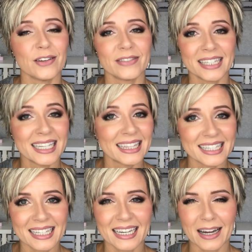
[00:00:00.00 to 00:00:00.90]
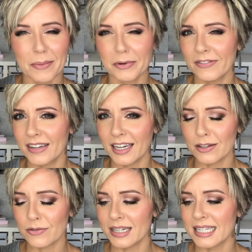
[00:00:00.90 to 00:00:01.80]
You've seen this in a couple of
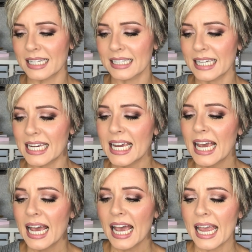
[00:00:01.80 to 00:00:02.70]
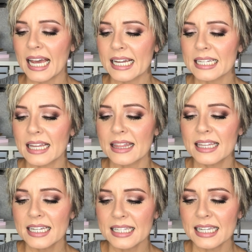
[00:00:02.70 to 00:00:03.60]
videos recently, and
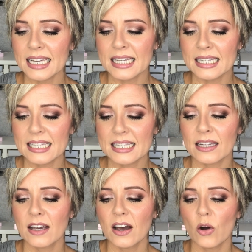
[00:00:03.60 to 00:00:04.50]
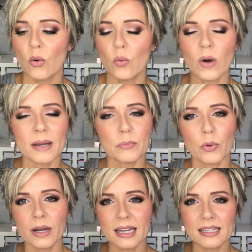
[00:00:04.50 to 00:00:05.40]
this is
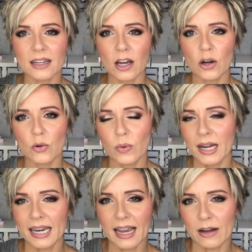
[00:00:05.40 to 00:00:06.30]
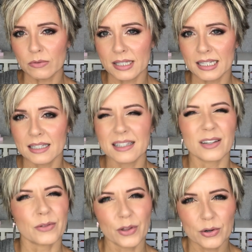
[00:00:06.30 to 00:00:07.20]
1.01 ounces,
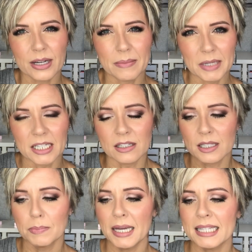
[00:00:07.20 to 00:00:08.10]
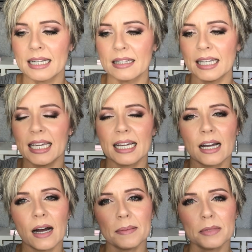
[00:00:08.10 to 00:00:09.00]
30 mils, basically. It
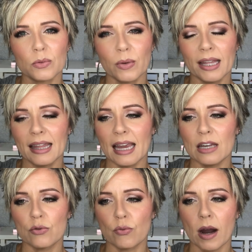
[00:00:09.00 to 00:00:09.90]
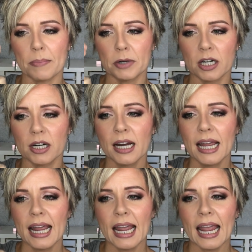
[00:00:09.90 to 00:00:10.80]
comes with a dropper,
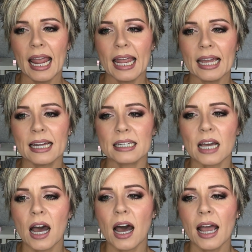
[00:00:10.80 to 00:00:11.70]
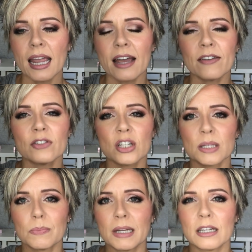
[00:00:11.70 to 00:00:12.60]
and I have
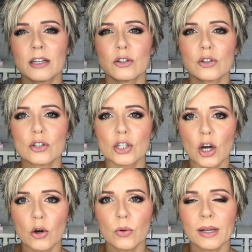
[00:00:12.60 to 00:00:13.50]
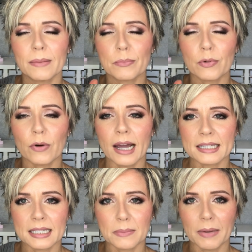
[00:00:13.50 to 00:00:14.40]
just been so
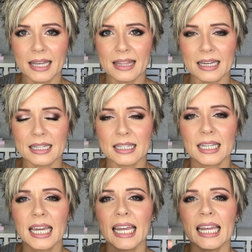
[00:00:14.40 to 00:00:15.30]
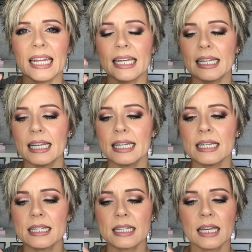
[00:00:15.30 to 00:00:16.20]
impressed by this. It
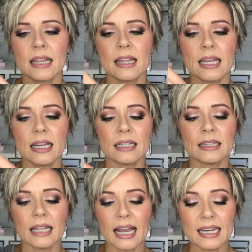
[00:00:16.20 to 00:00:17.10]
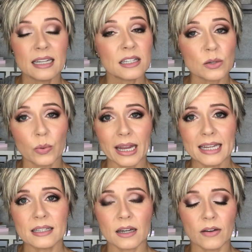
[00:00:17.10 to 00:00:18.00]
is the lightest
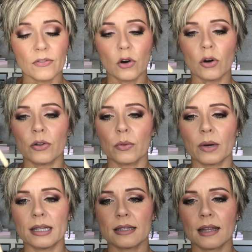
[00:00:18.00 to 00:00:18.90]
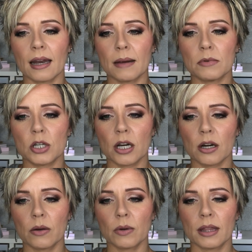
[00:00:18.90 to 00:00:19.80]
weight of all the ones that I am
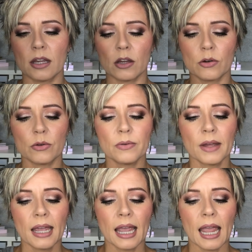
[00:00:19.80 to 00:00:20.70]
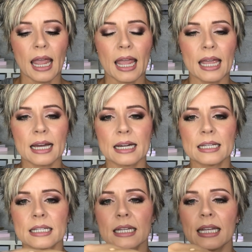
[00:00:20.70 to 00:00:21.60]
sharing with you,
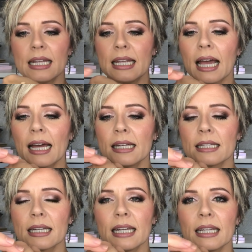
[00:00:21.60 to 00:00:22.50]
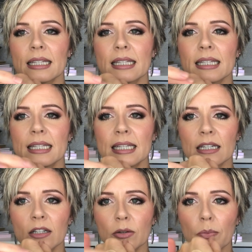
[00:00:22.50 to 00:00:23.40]
and yet it
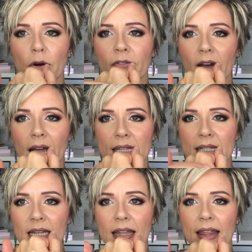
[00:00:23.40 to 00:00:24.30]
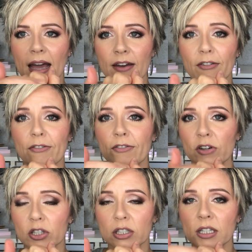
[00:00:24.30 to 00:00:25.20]
still provides that
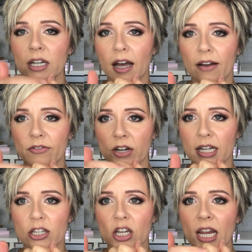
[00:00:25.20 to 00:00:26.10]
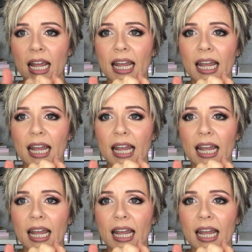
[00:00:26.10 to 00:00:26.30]
full coverage.